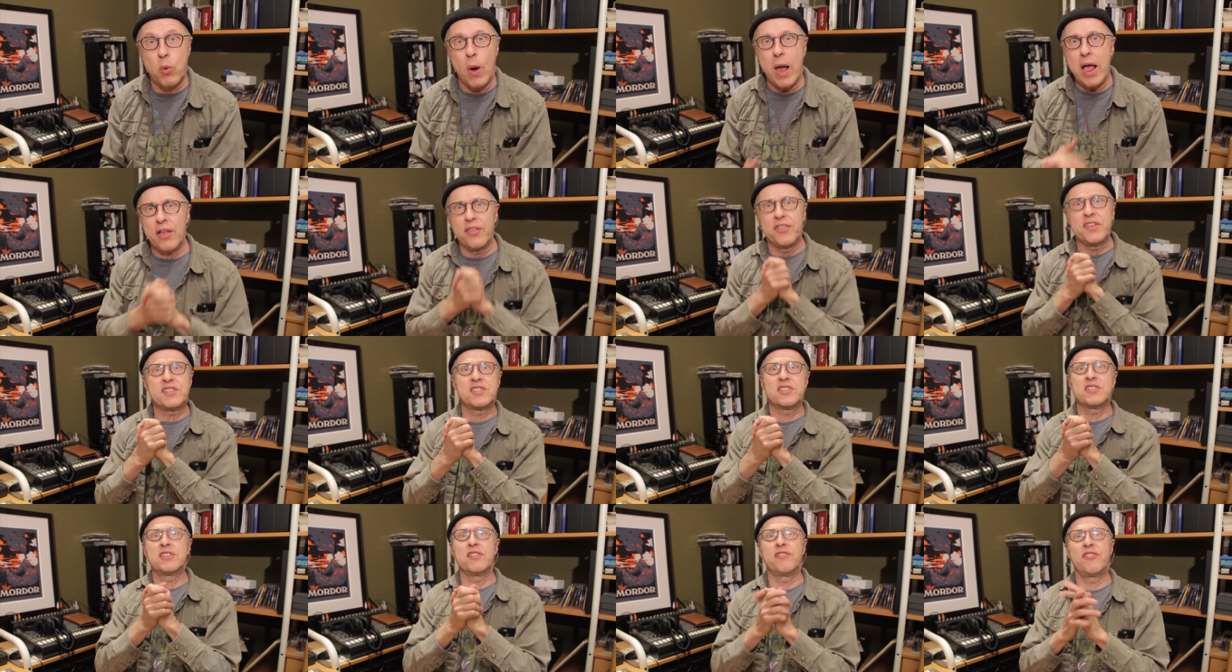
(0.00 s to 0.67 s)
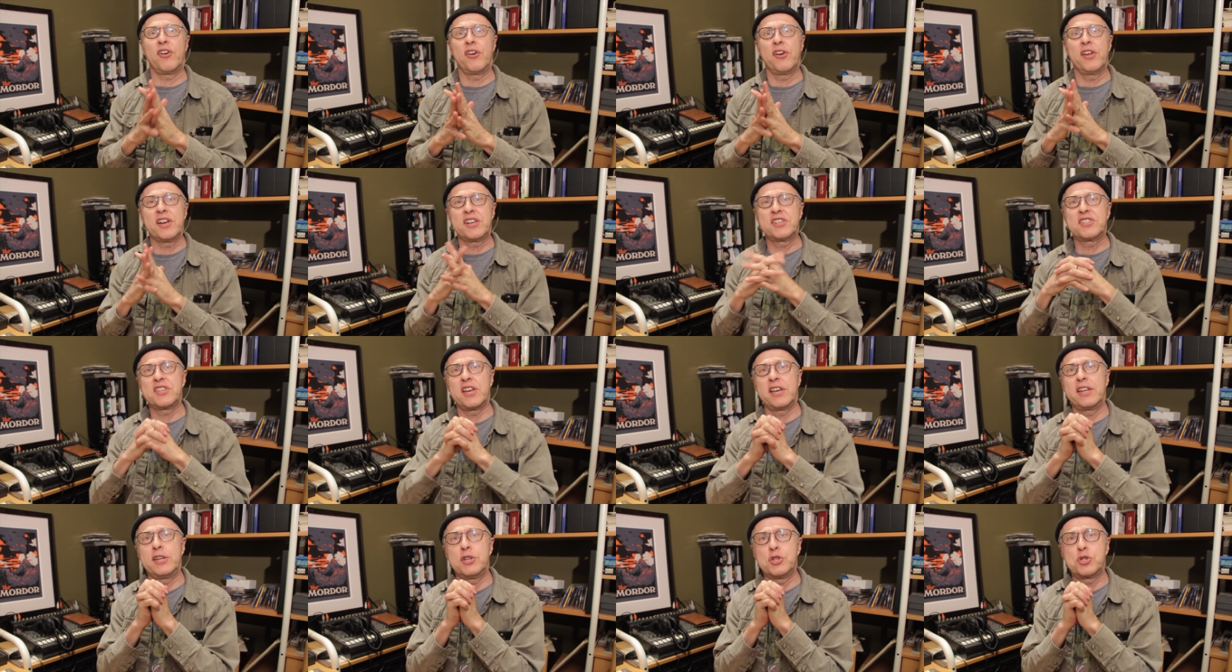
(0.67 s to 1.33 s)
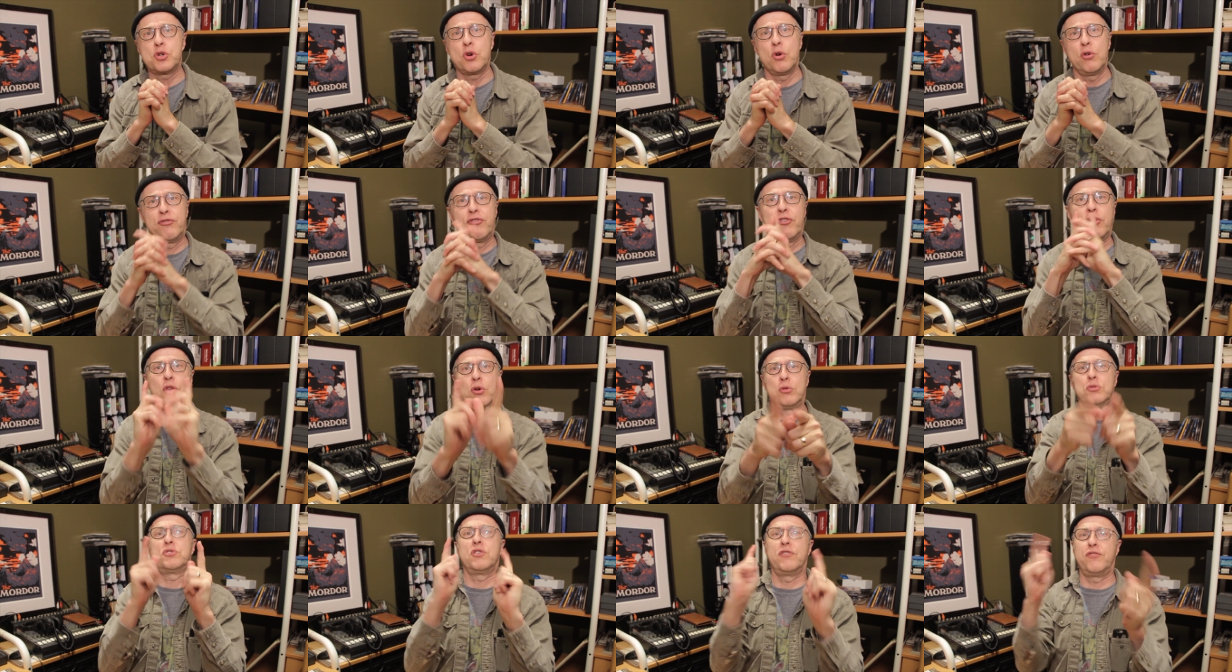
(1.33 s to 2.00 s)
Well, this is a very exciting show for
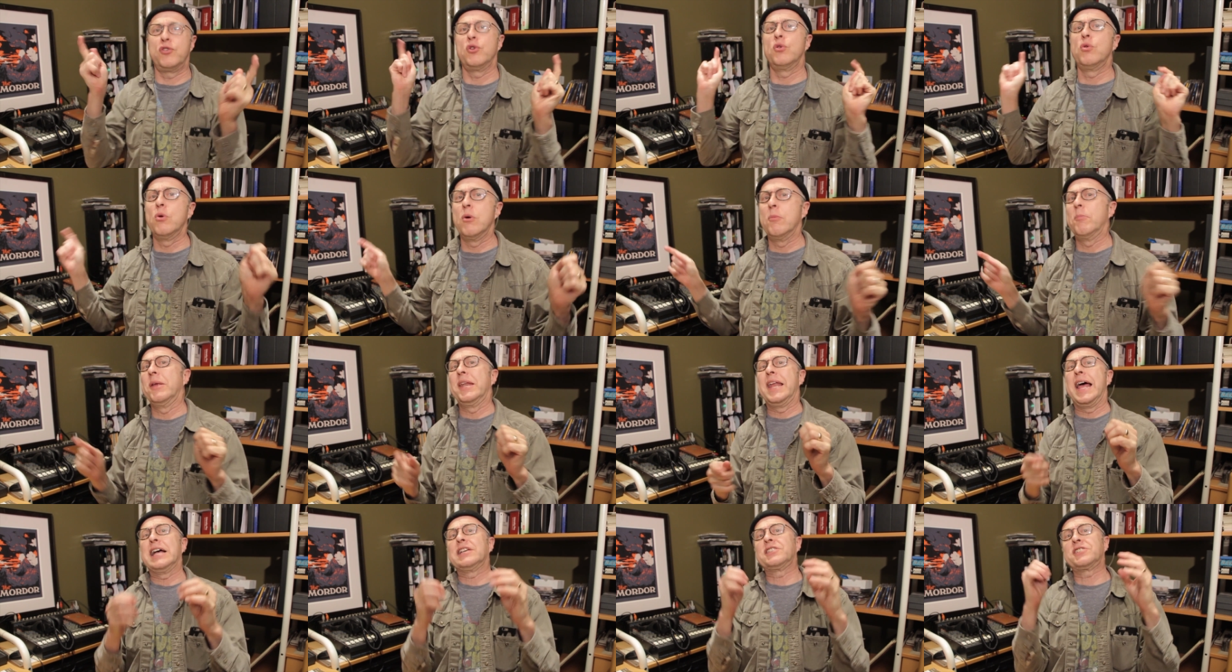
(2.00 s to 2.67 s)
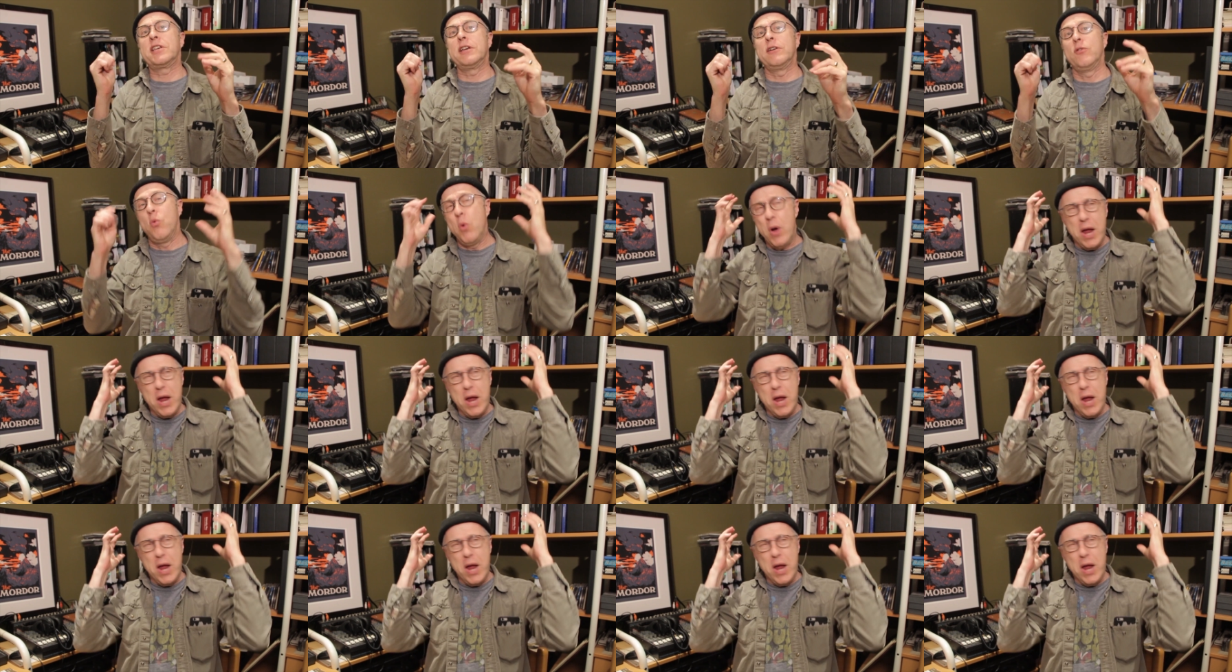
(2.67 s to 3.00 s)
those of you who have been asking,